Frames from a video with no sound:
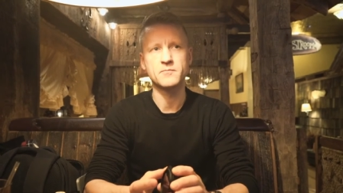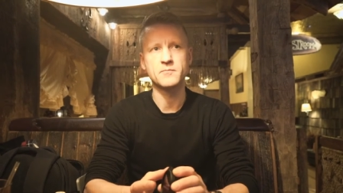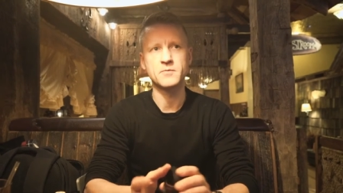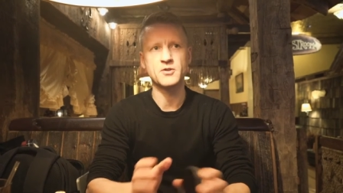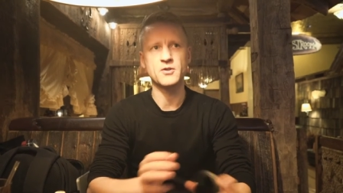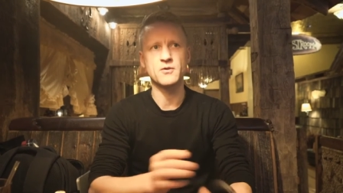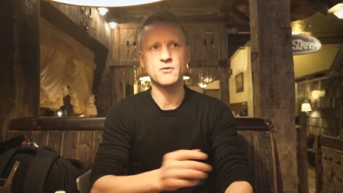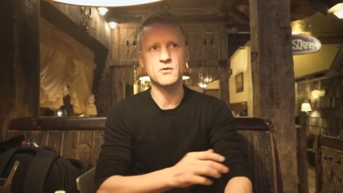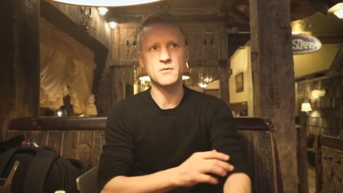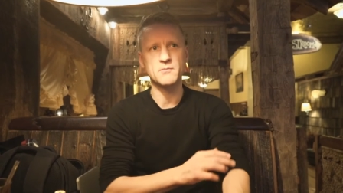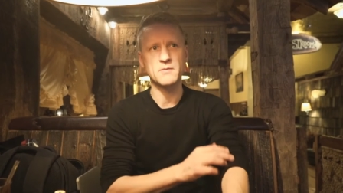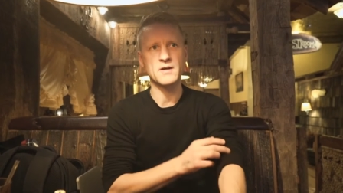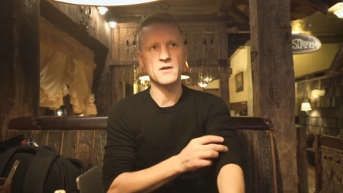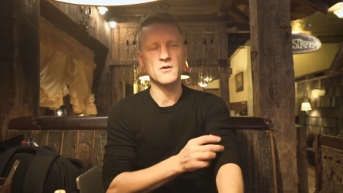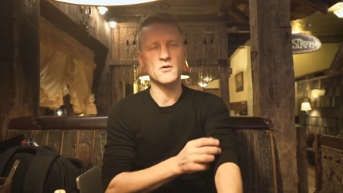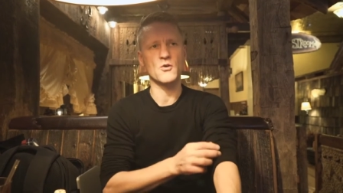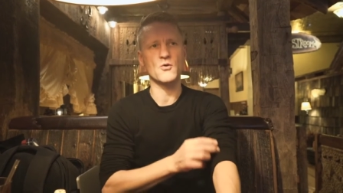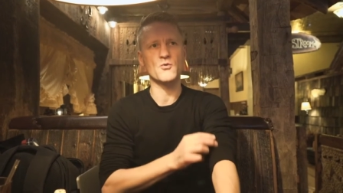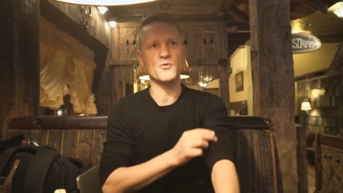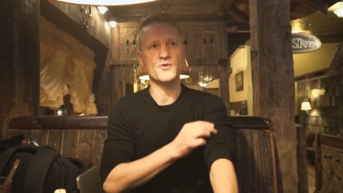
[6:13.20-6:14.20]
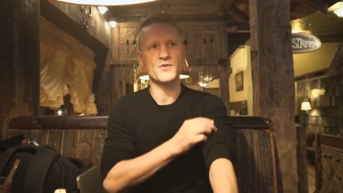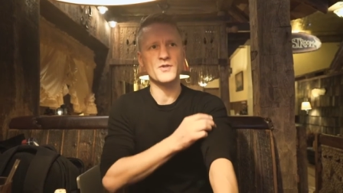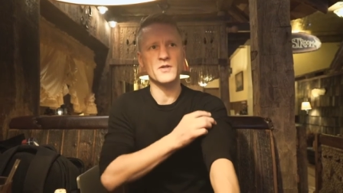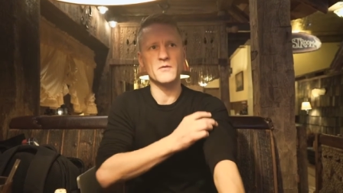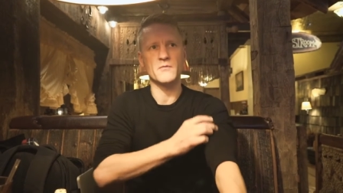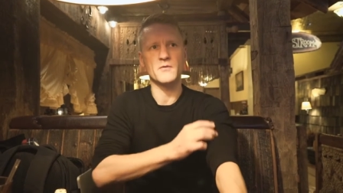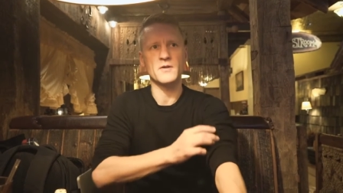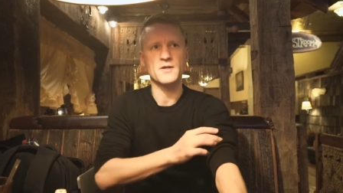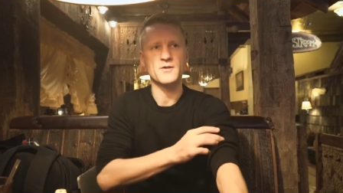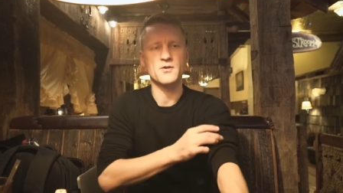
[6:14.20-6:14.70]
But you know, in my
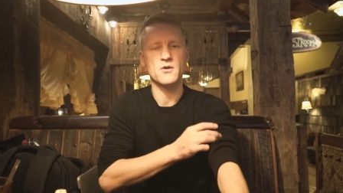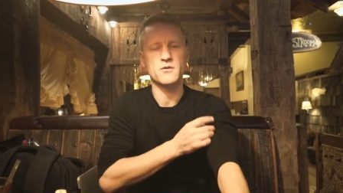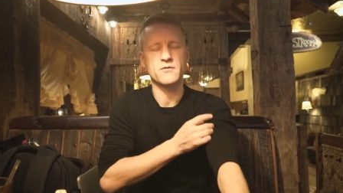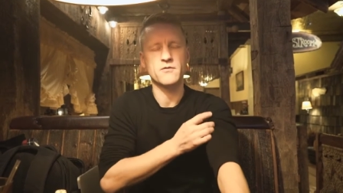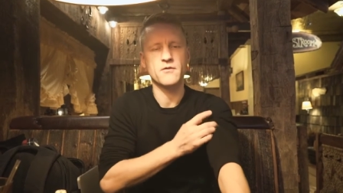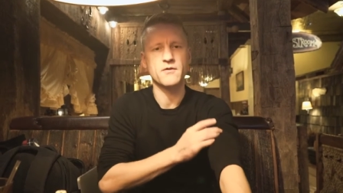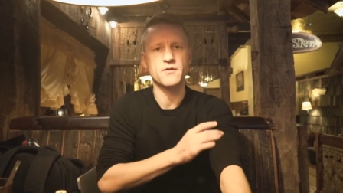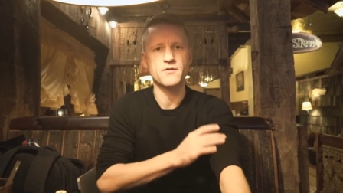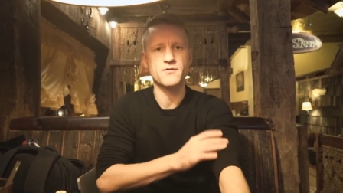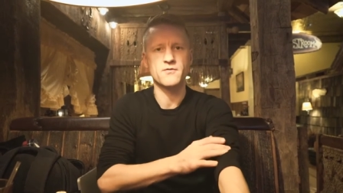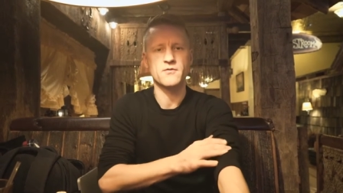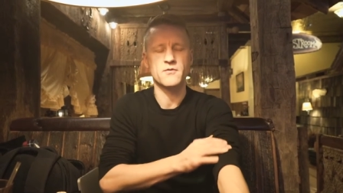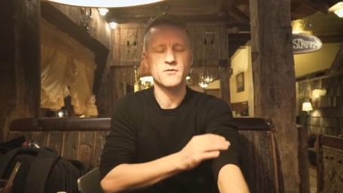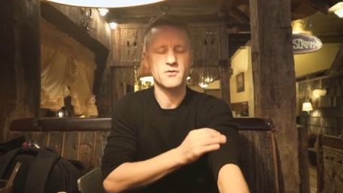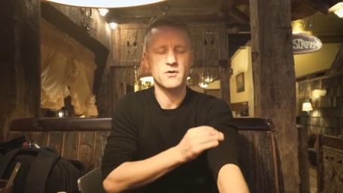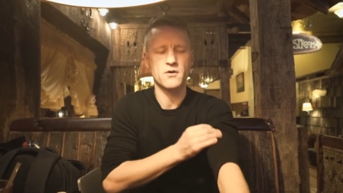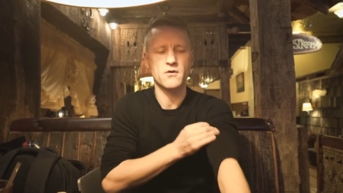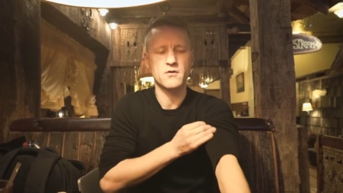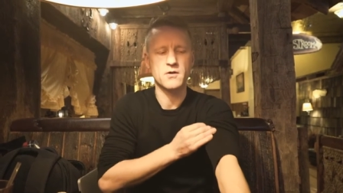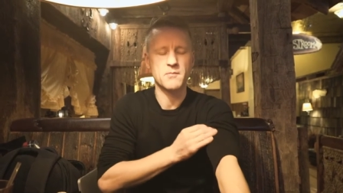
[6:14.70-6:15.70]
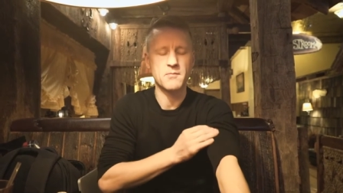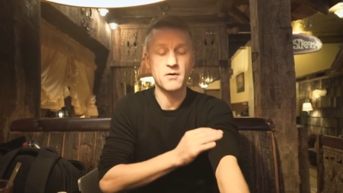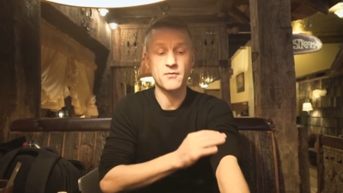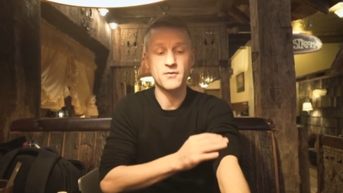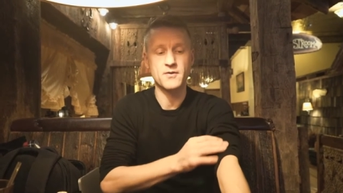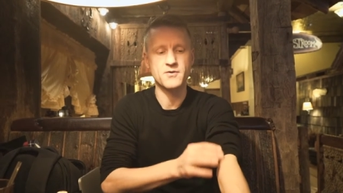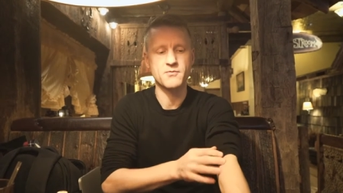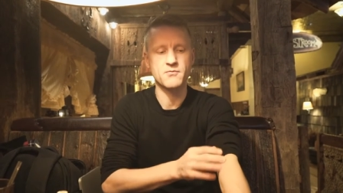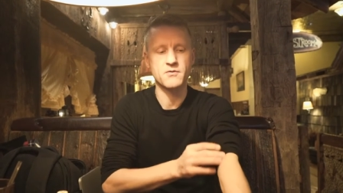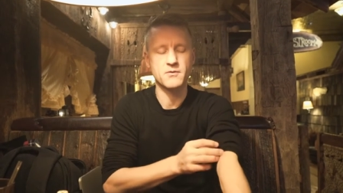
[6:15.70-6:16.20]
coaching, when I talk
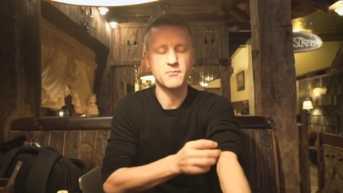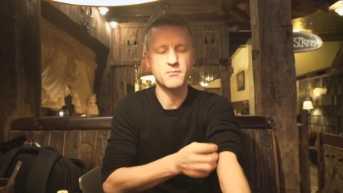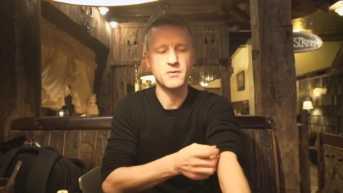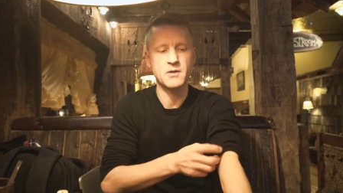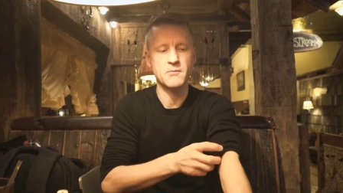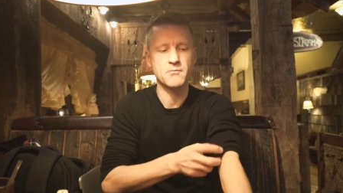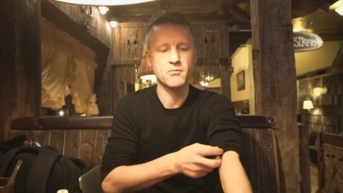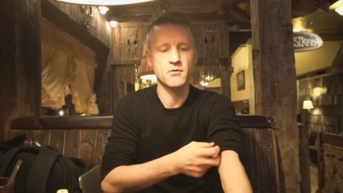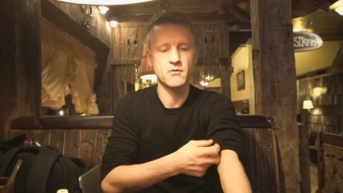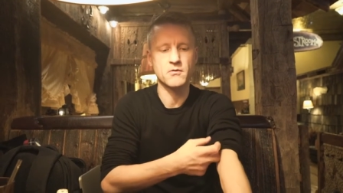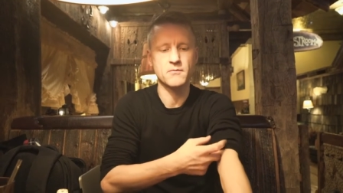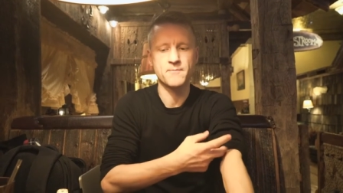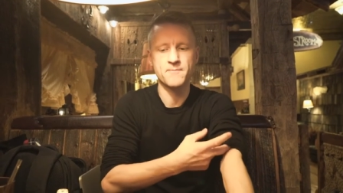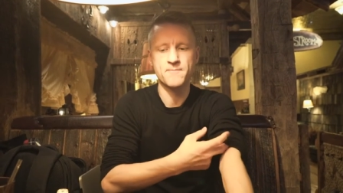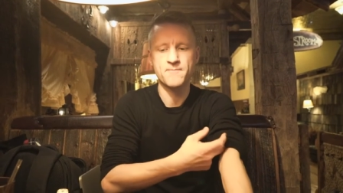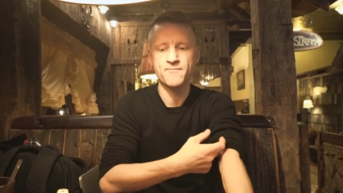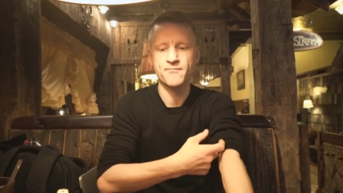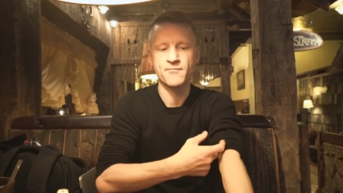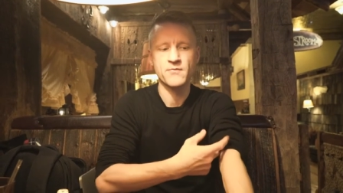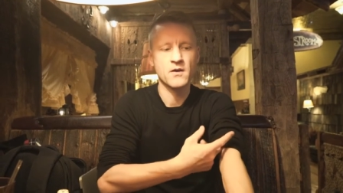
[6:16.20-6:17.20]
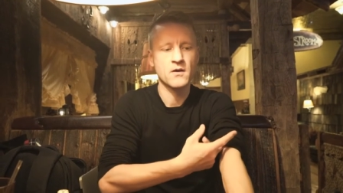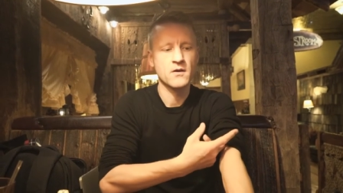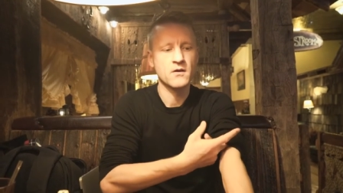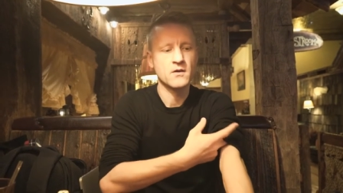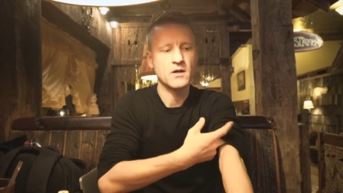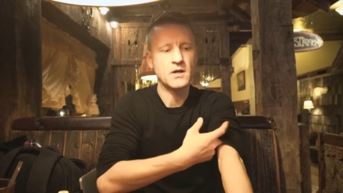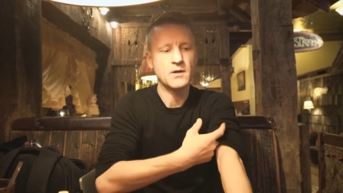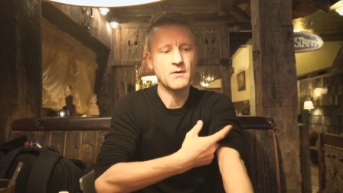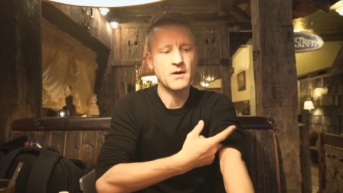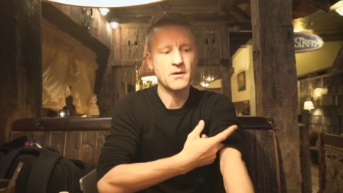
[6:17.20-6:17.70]
about this with people
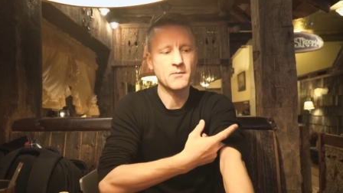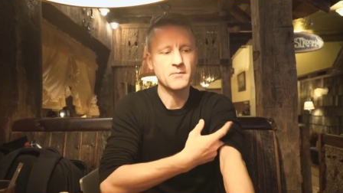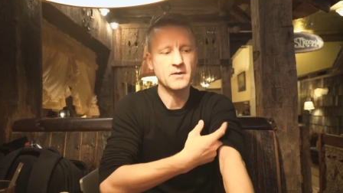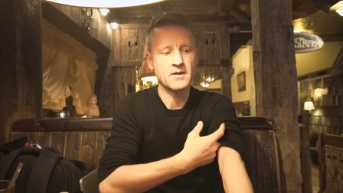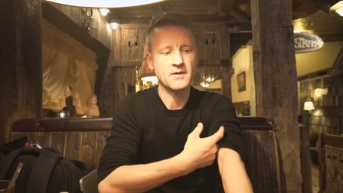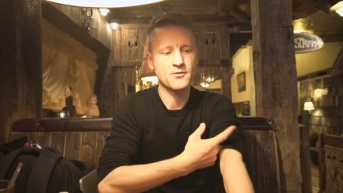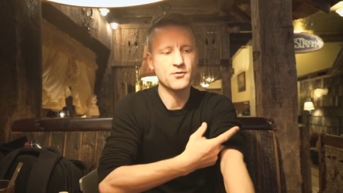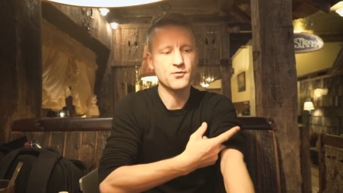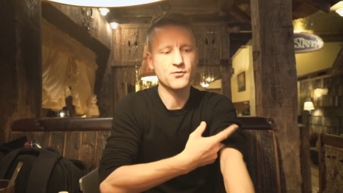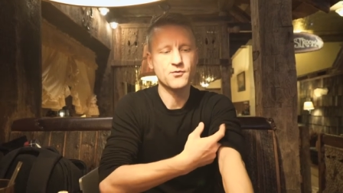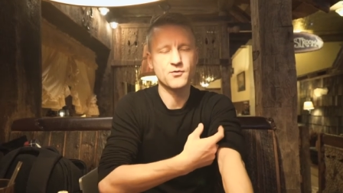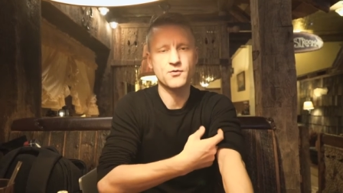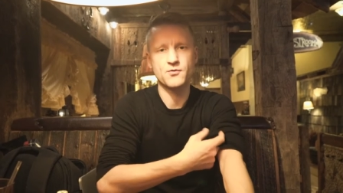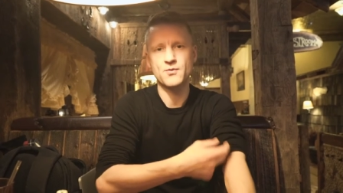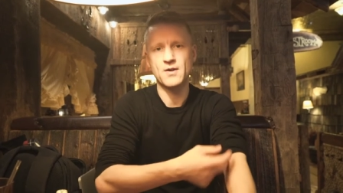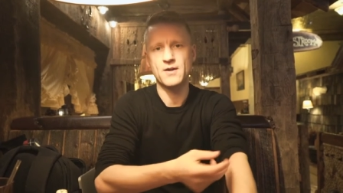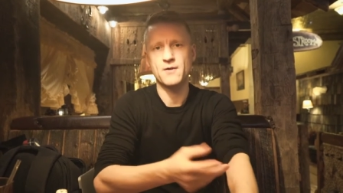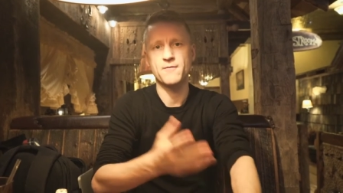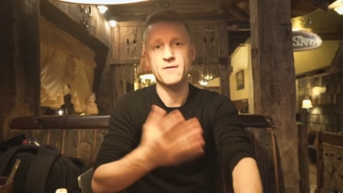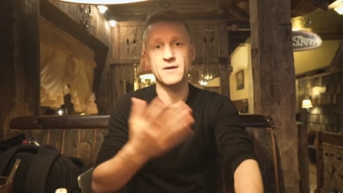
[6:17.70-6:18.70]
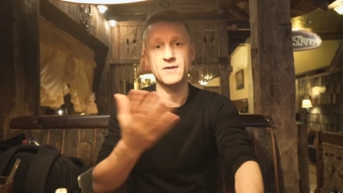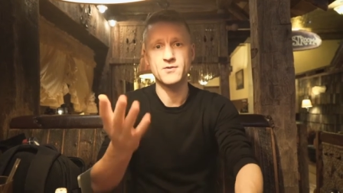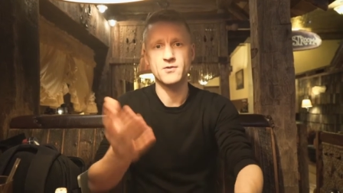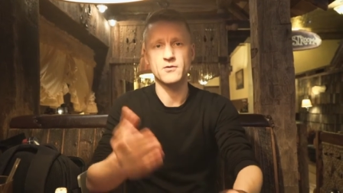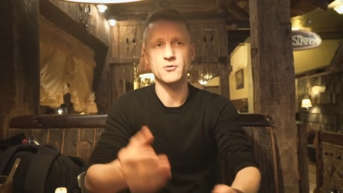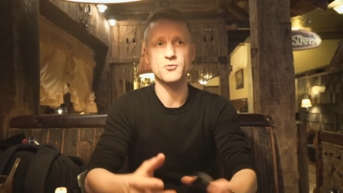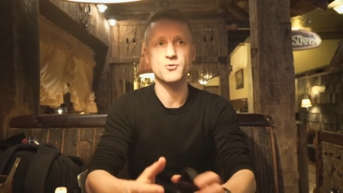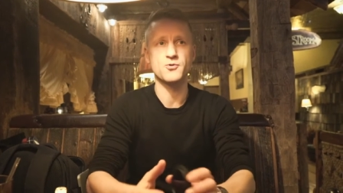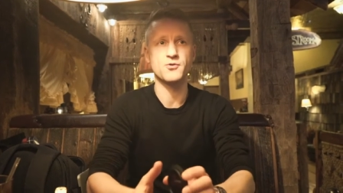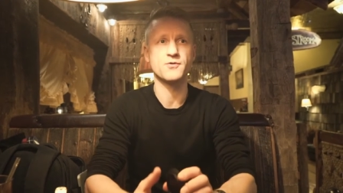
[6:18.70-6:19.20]
around me to try to find
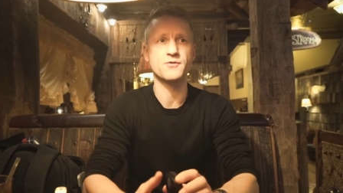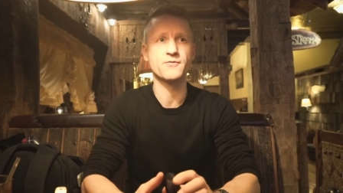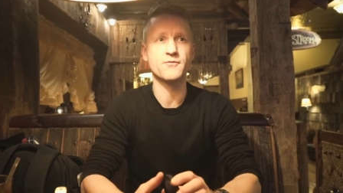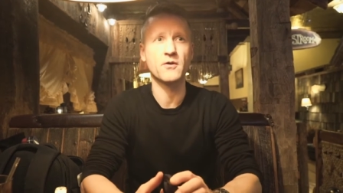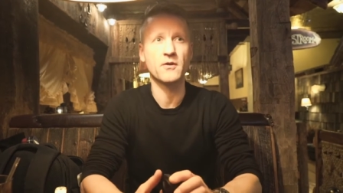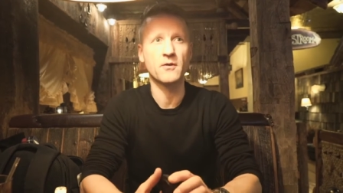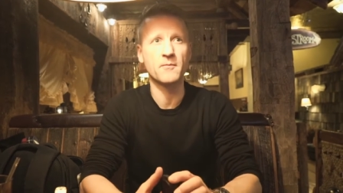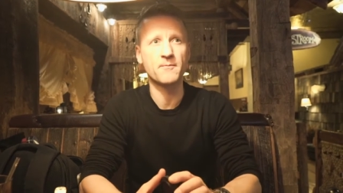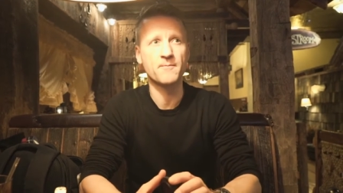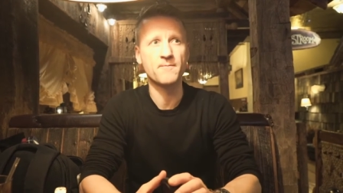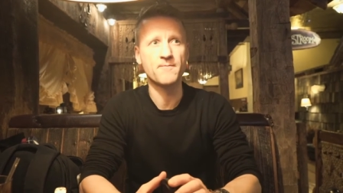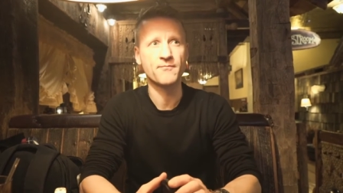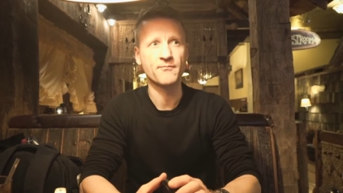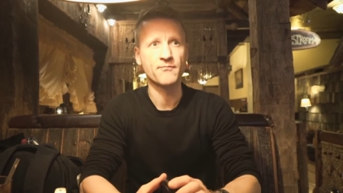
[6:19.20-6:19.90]
solutions for them,